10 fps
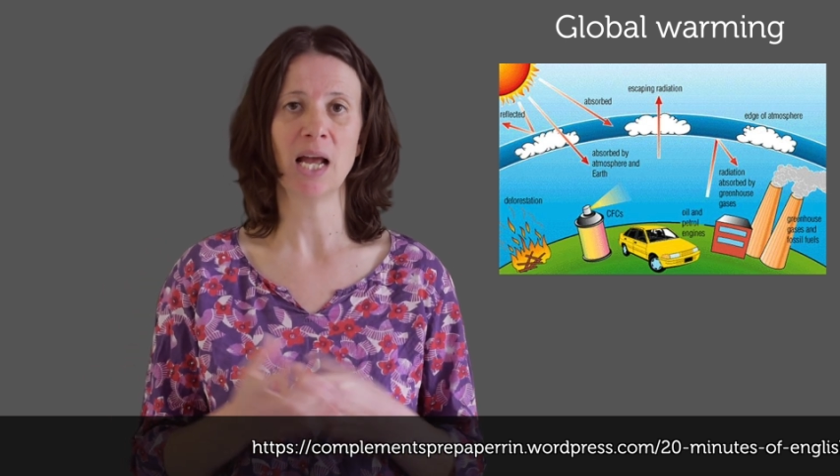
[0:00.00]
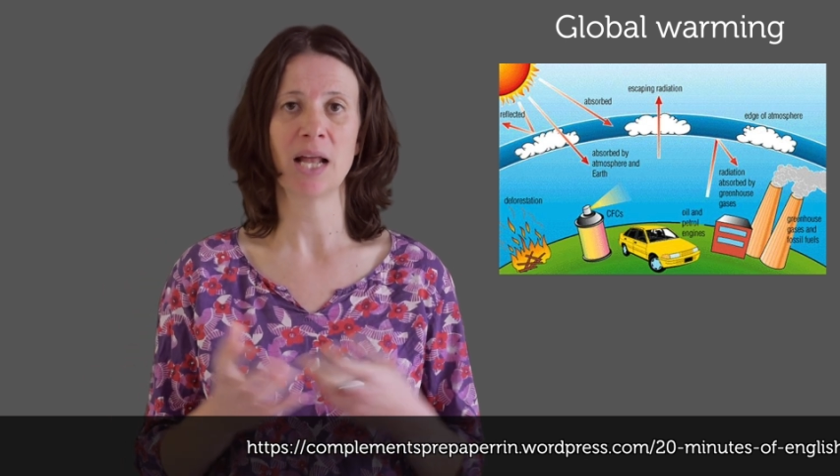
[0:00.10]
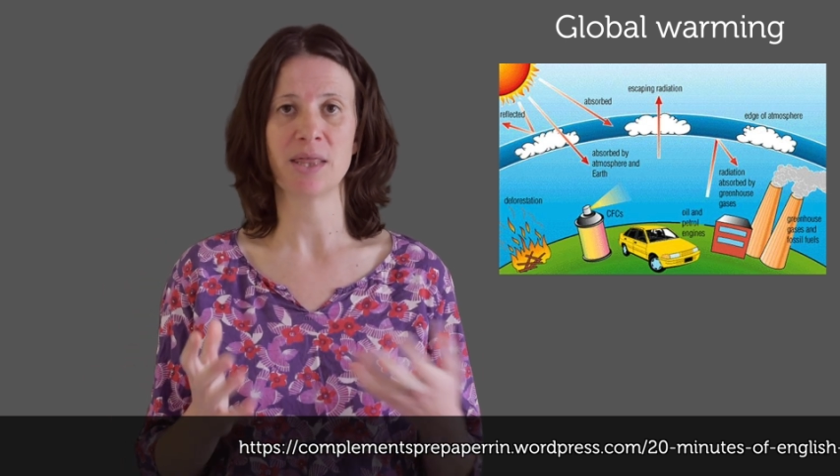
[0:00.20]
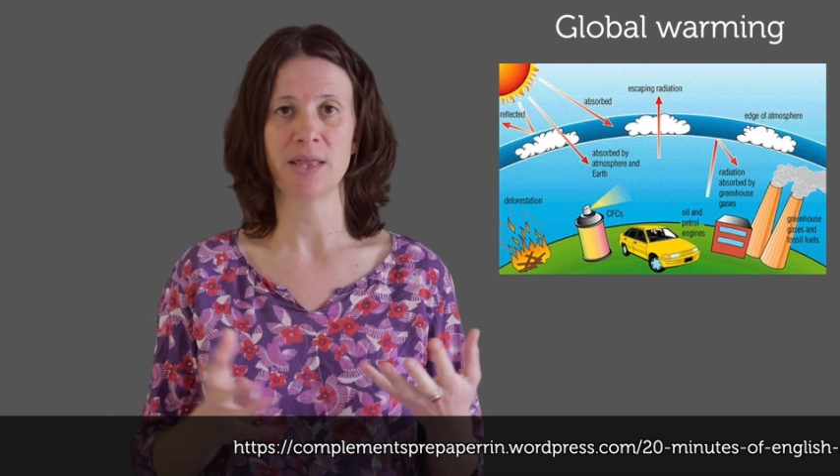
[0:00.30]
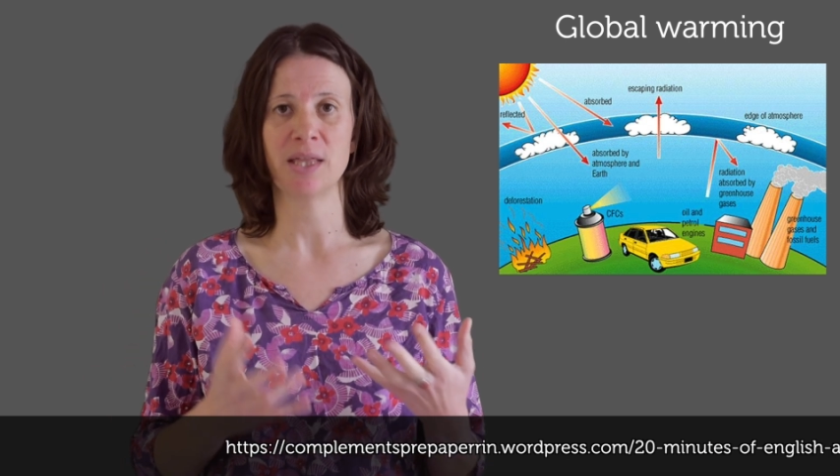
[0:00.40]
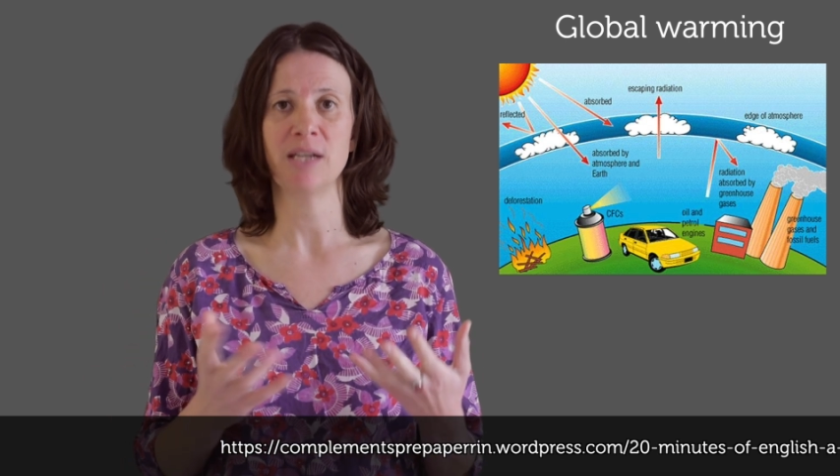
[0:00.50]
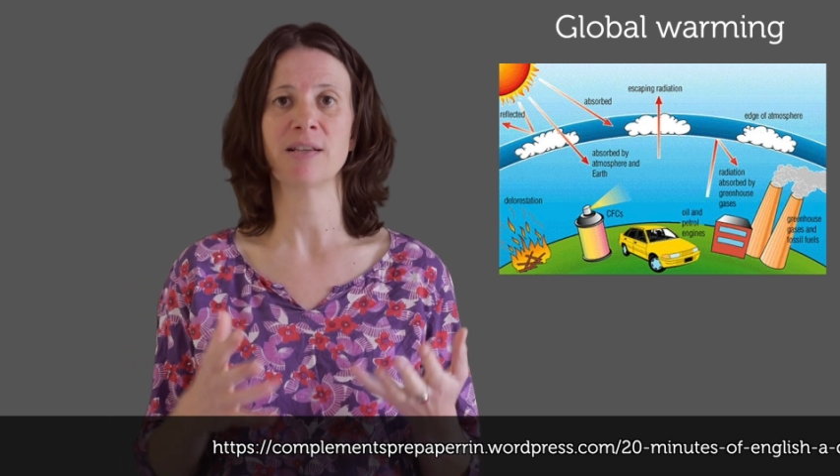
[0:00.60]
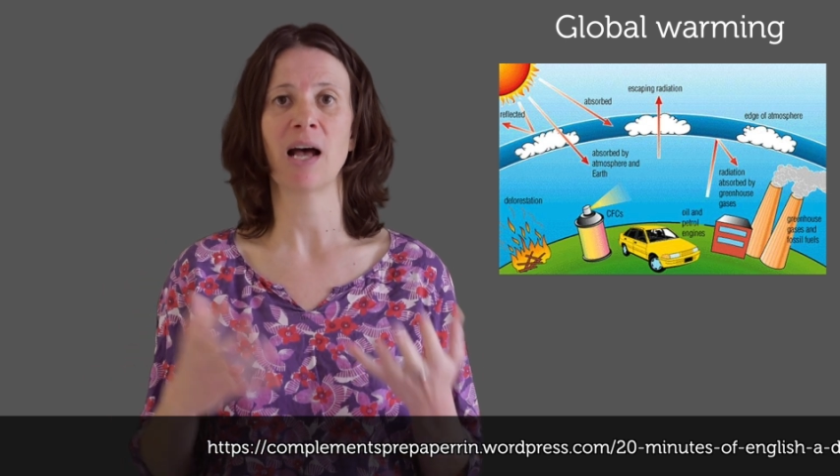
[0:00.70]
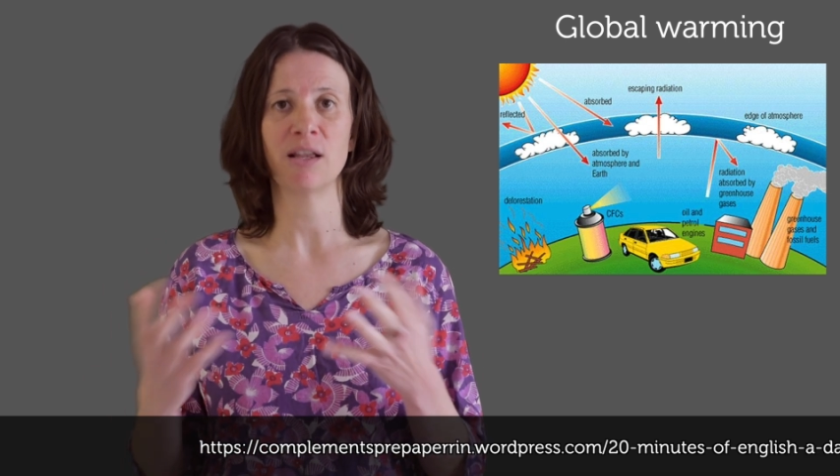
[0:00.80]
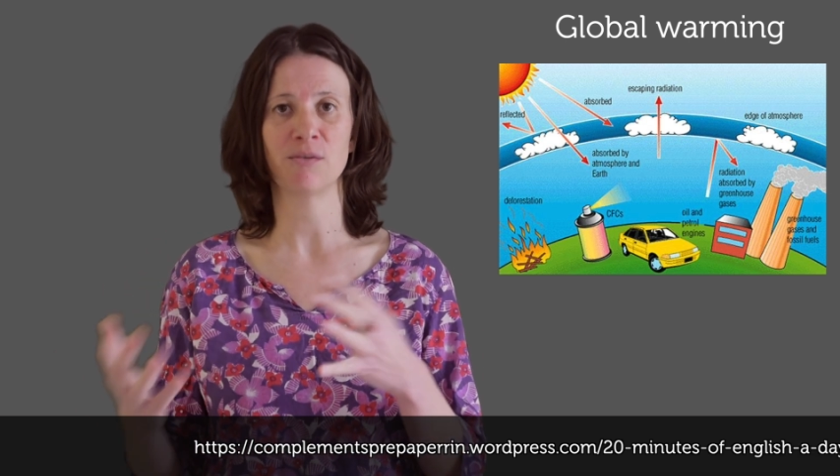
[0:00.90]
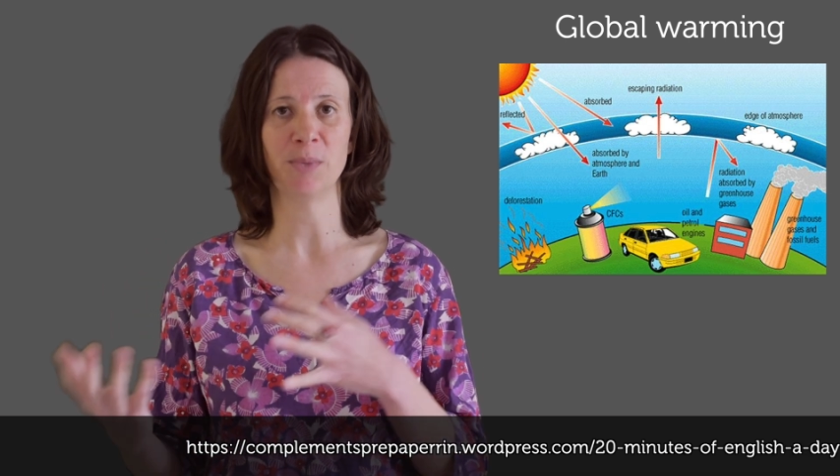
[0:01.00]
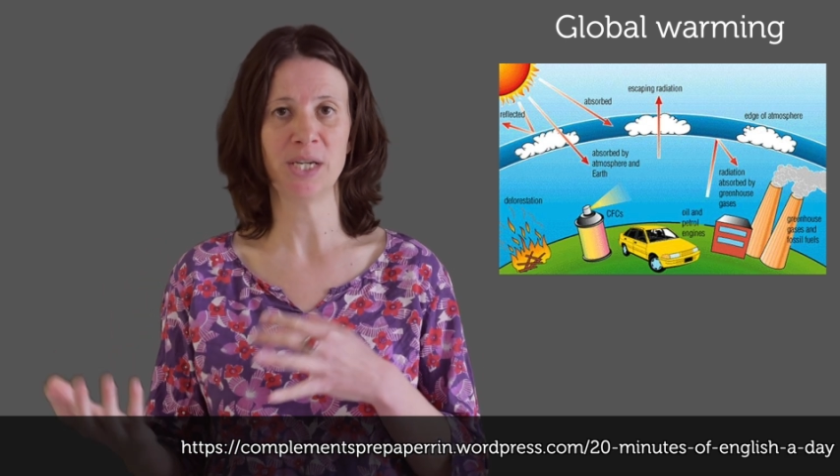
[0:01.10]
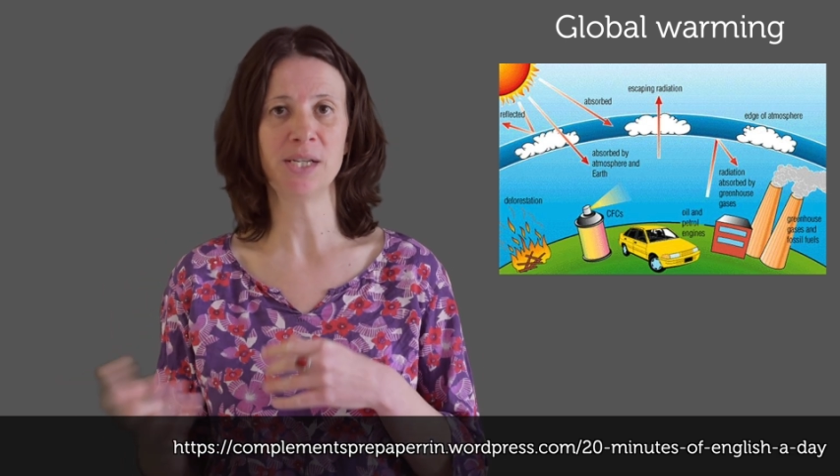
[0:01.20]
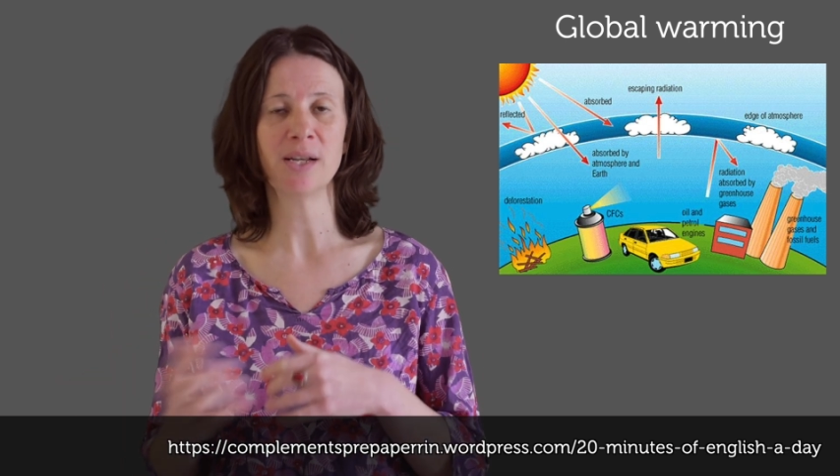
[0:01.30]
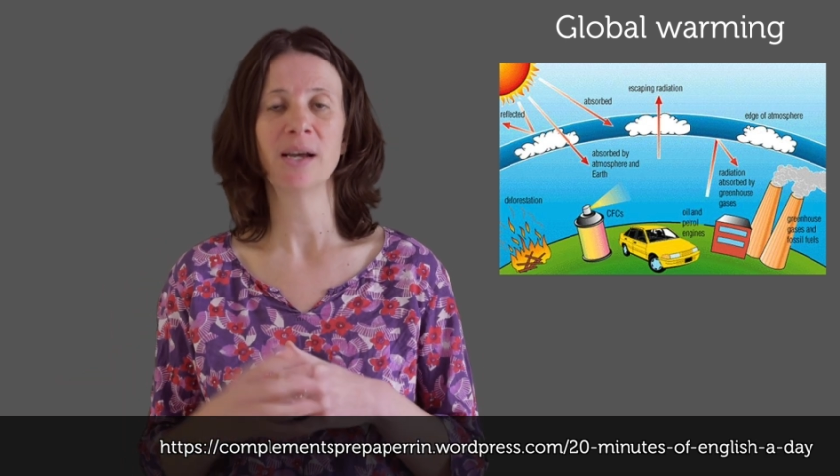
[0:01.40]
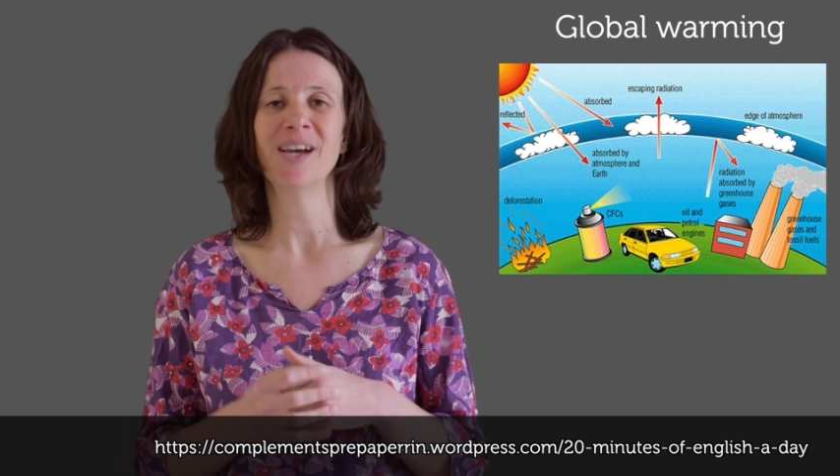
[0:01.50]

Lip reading: and this has been